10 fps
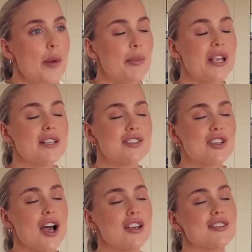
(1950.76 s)
but it's
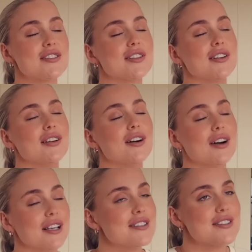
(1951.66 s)
just,
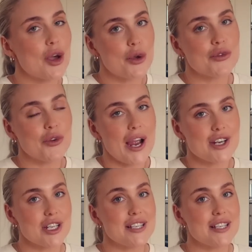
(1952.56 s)
oh, it's so fresh,